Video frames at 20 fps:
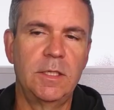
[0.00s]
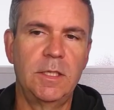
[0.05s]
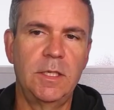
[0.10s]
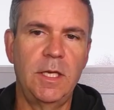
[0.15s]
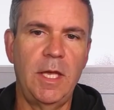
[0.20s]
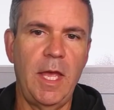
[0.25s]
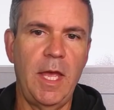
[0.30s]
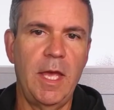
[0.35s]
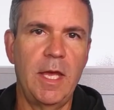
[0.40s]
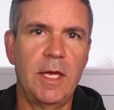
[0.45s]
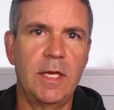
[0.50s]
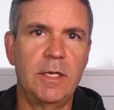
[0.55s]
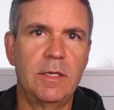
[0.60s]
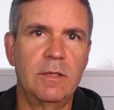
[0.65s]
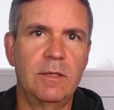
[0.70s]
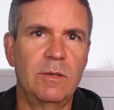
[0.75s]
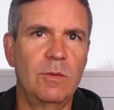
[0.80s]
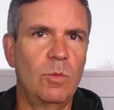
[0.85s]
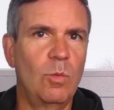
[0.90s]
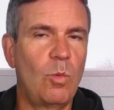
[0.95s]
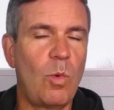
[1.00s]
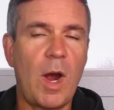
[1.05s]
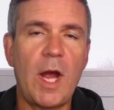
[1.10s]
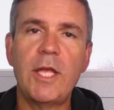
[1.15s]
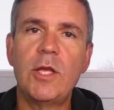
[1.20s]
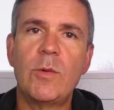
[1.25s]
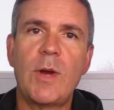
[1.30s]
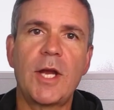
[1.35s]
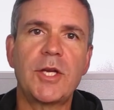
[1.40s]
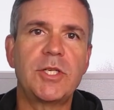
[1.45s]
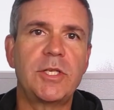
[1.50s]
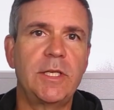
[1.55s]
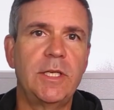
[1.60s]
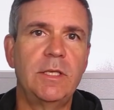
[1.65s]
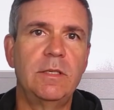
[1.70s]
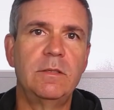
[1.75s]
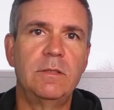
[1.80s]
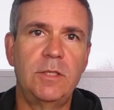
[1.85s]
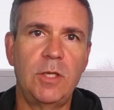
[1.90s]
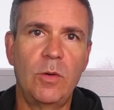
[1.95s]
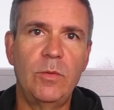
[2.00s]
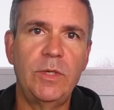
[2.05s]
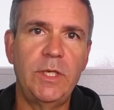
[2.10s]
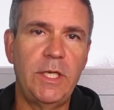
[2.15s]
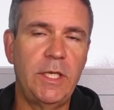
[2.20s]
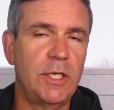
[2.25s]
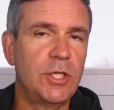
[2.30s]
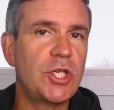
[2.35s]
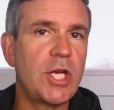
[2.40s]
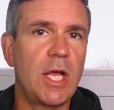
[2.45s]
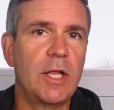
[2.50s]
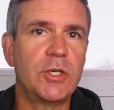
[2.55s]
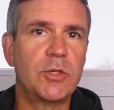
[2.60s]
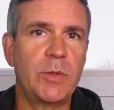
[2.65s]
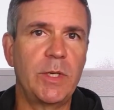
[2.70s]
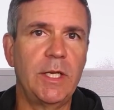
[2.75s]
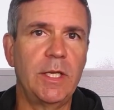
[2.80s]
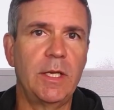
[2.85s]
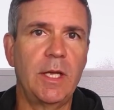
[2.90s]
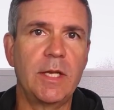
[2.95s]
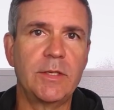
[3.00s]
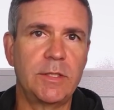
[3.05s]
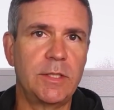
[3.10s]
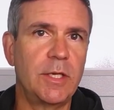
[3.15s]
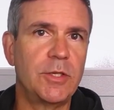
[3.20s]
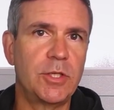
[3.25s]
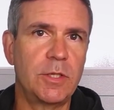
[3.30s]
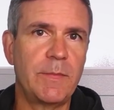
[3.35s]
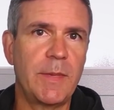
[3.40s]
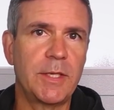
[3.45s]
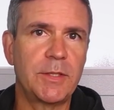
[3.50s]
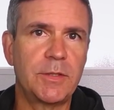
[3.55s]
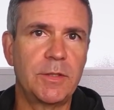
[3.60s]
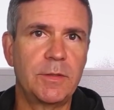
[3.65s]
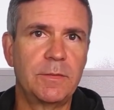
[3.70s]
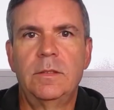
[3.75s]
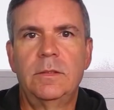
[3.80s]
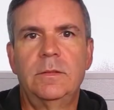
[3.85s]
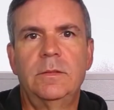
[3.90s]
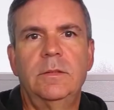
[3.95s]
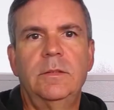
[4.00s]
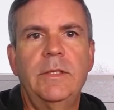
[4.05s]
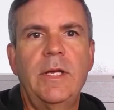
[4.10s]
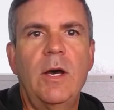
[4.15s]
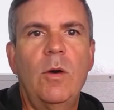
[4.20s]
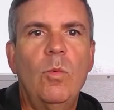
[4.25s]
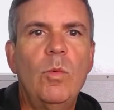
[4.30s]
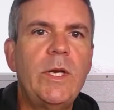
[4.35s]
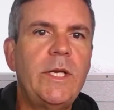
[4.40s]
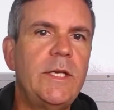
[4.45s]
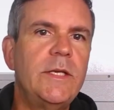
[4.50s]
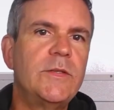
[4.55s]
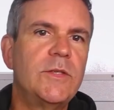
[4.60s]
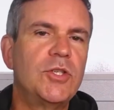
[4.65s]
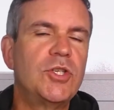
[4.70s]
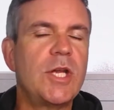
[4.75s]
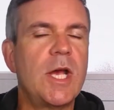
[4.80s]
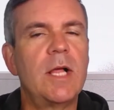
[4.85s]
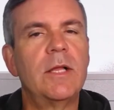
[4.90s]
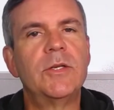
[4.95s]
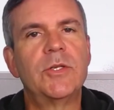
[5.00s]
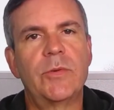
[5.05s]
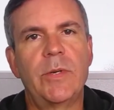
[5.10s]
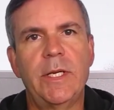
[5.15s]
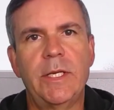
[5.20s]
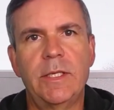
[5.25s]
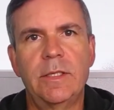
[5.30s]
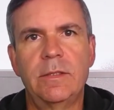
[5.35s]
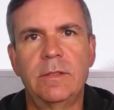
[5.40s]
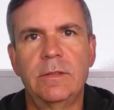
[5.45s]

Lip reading: and why you actually don't need a challenge rating as a Dungeon Master. Now, what is a challenge rating?